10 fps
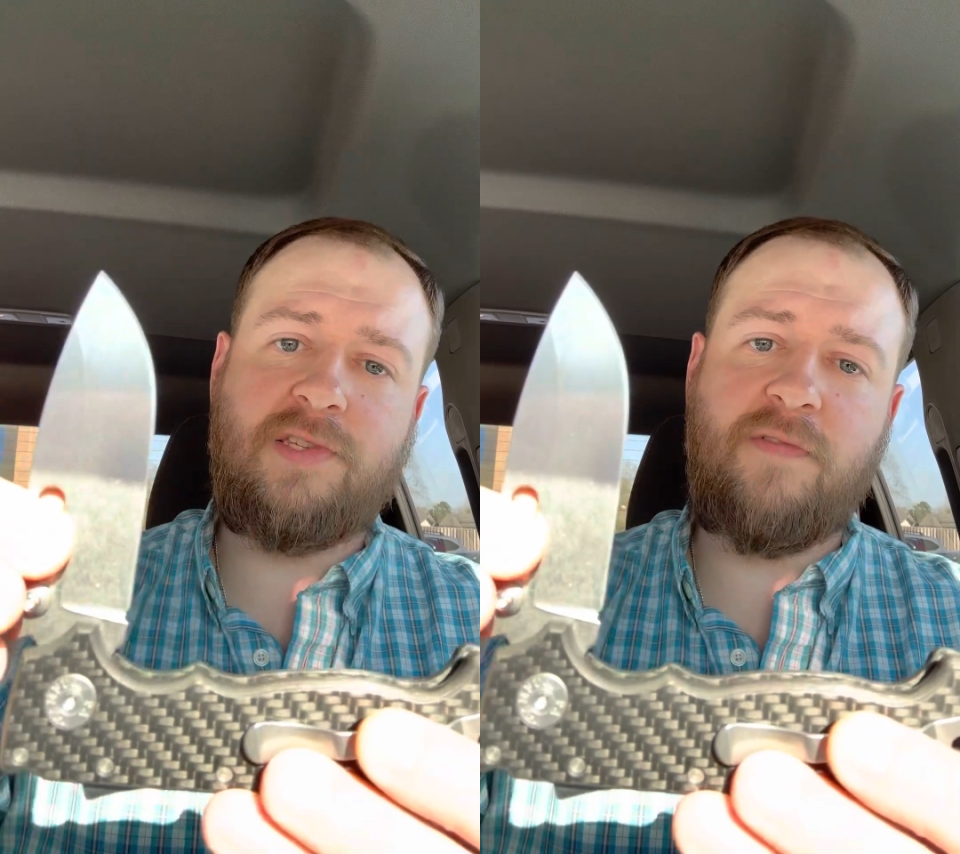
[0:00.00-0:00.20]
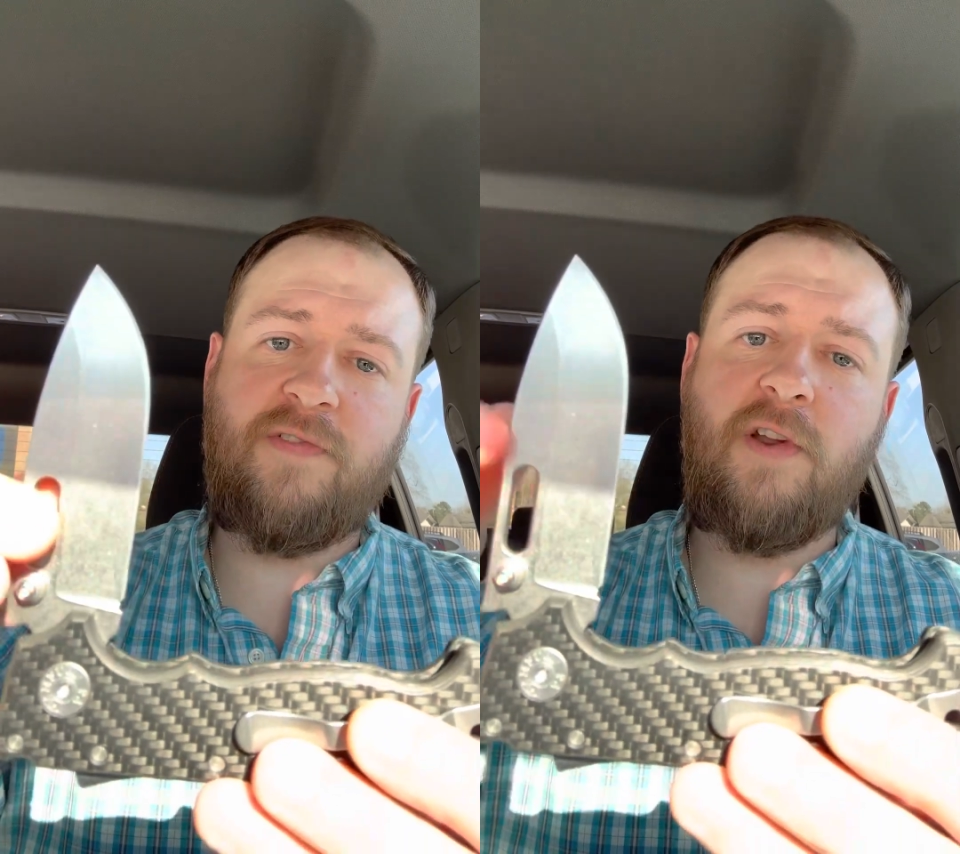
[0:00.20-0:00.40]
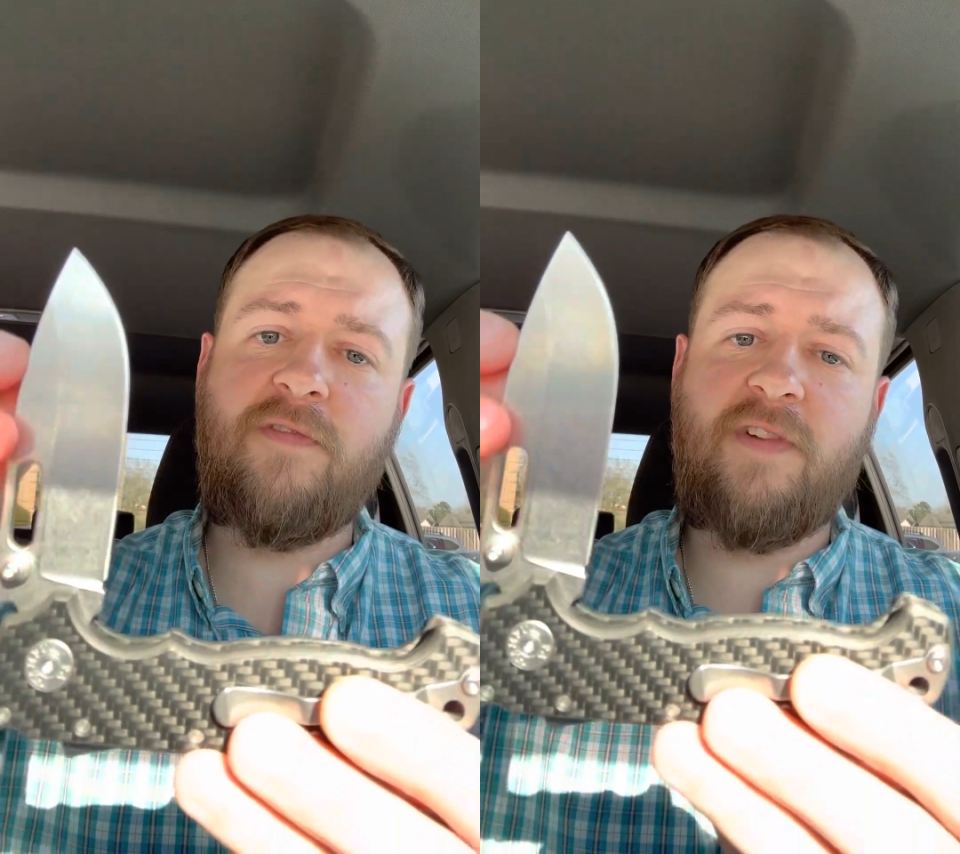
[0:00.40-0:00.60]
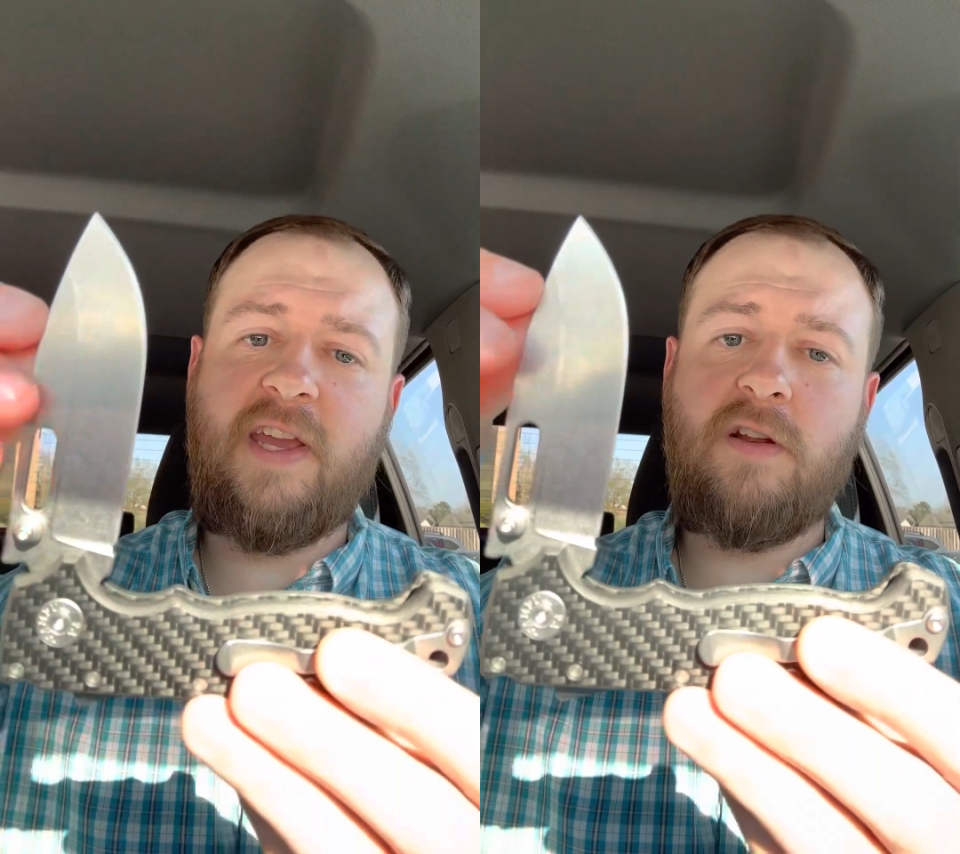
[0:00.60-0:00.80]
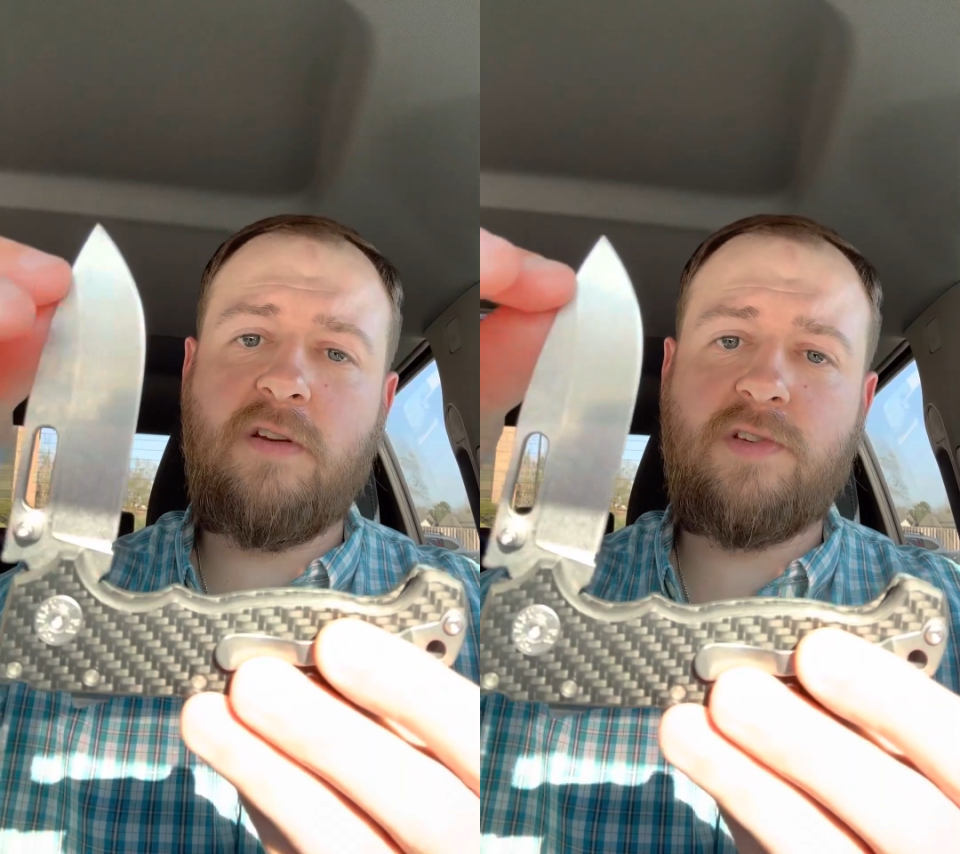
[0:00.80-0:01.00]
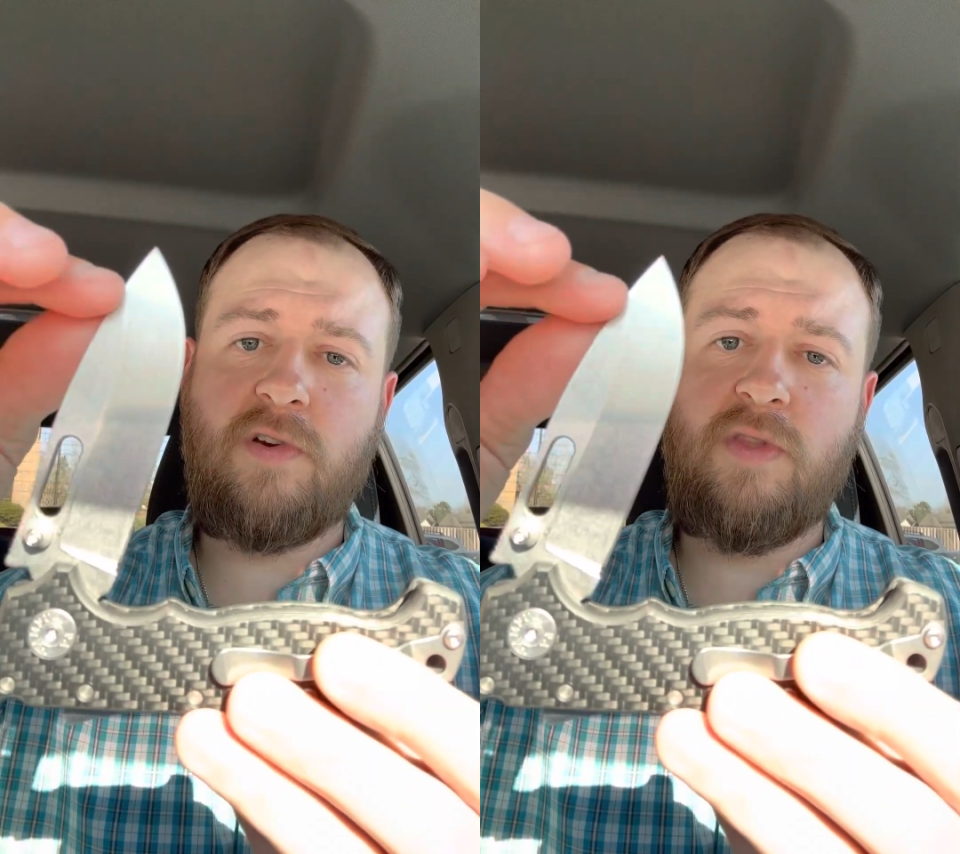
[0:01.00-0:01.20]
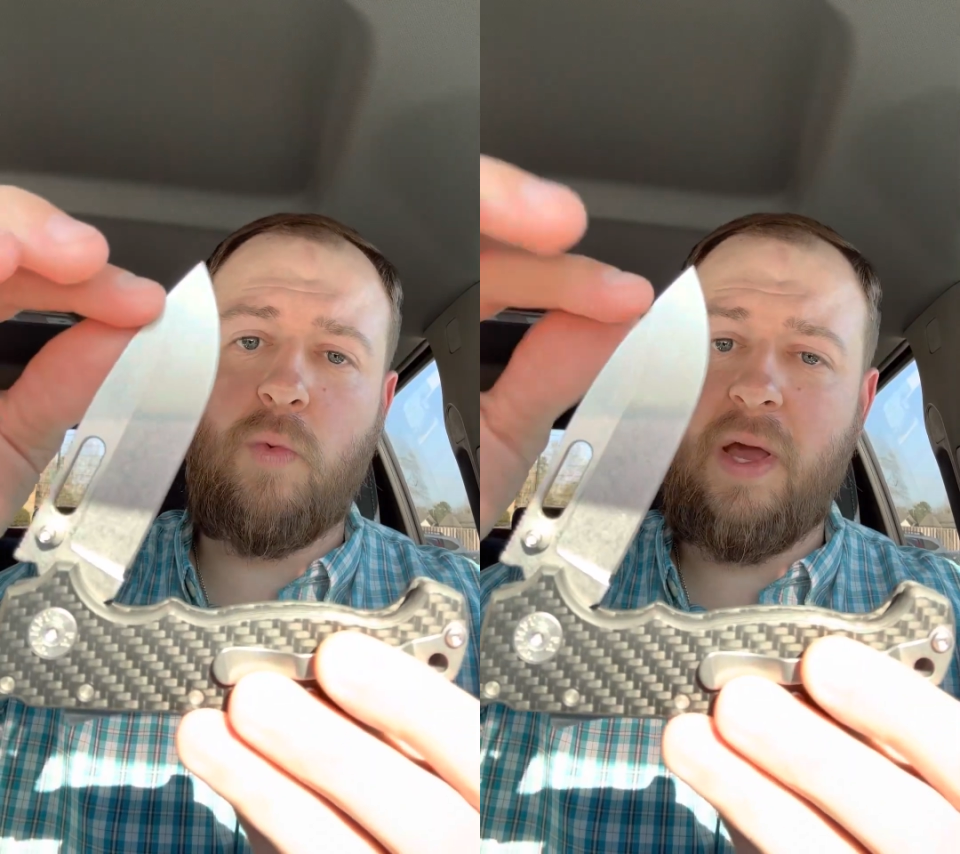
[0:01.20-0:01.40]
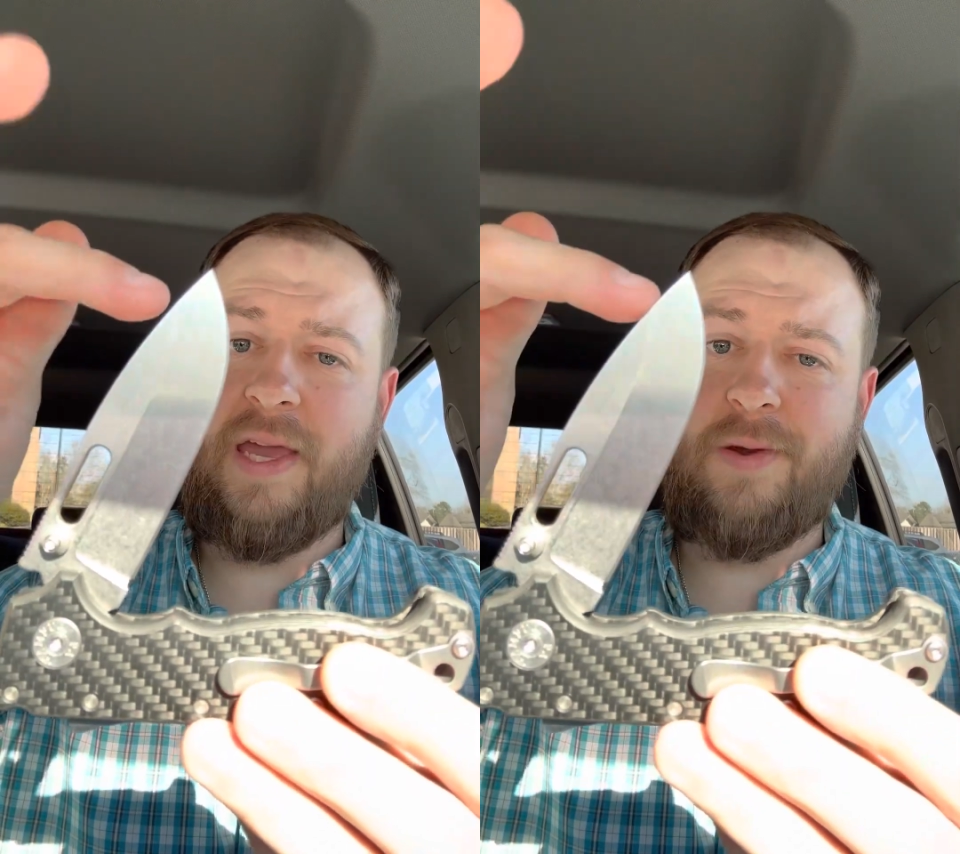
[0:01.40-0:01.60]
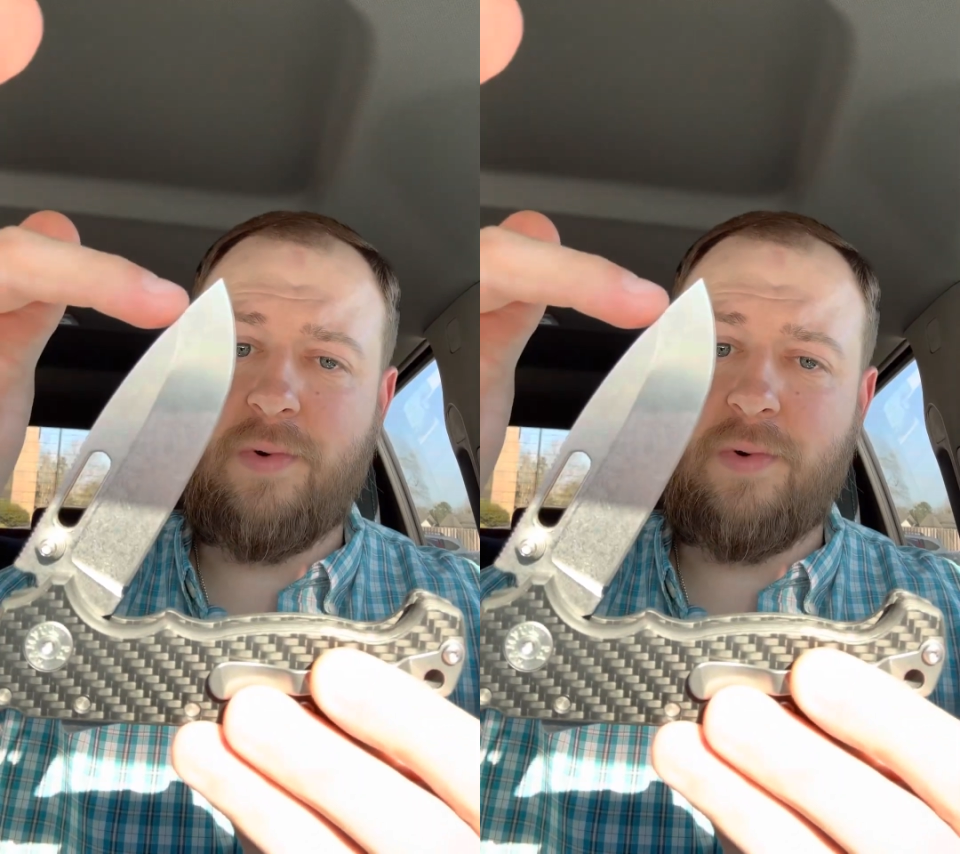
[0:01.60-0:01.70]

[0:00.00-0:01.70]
So if your fingers are in the way